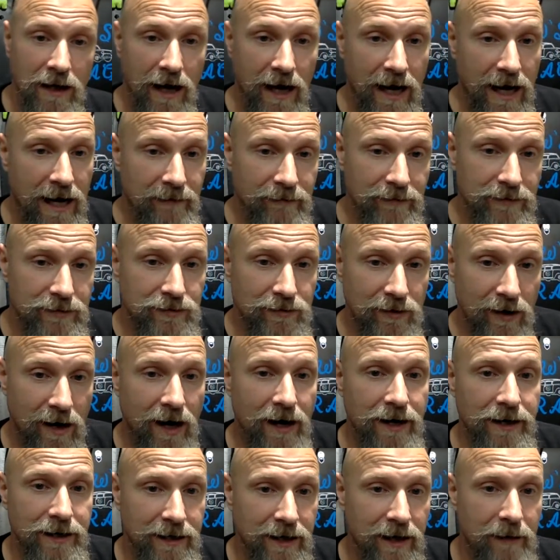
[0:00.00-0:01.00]
I haven't
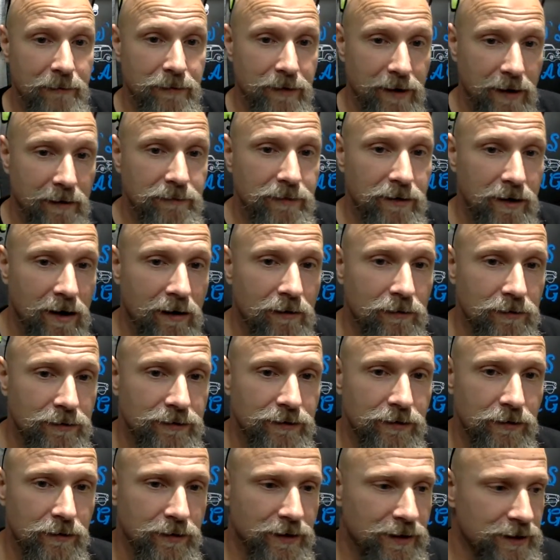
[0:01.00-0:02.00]
tried it yet, but I'm going to,